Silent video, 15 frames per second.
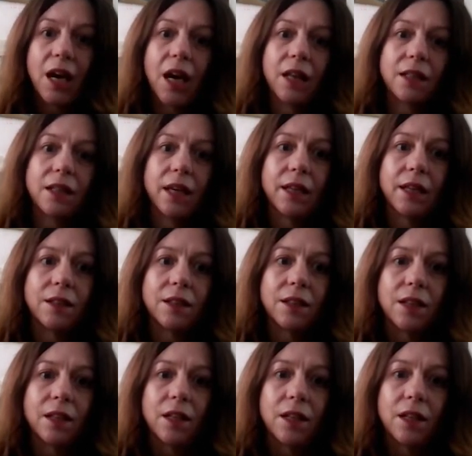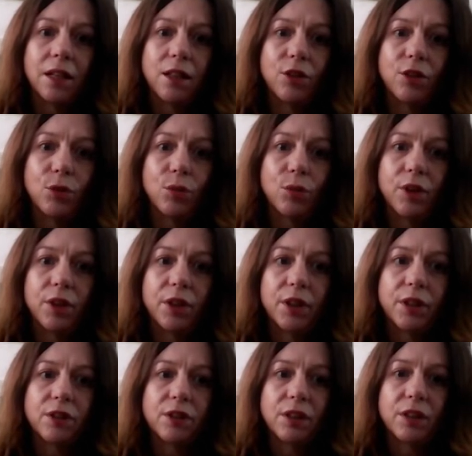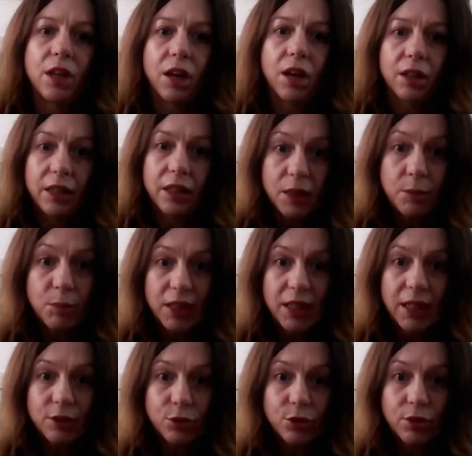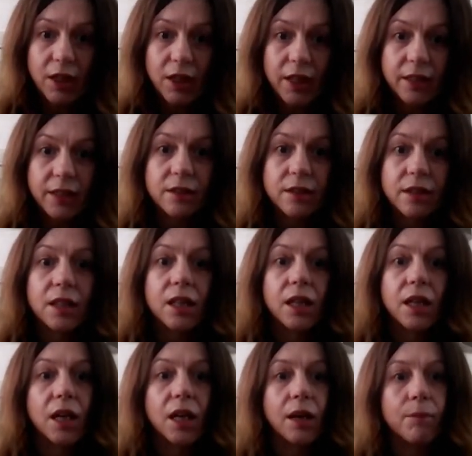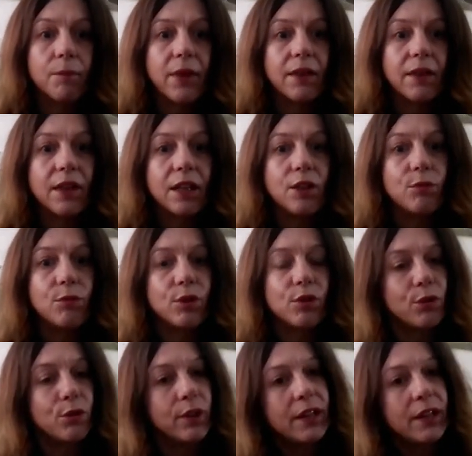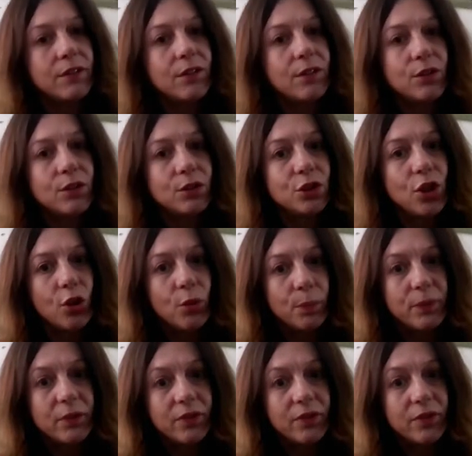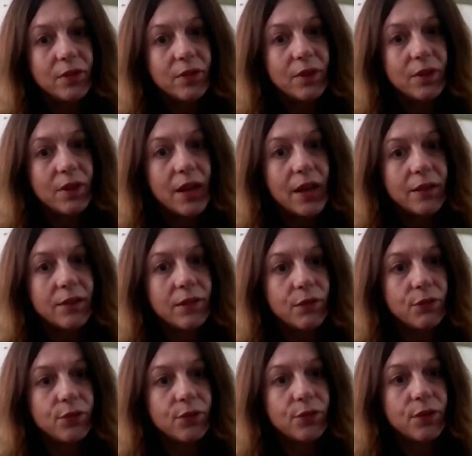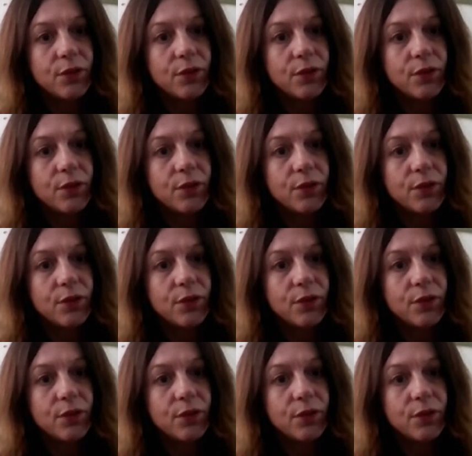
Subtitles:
And then you would keep the natural light, and then you would create shops as if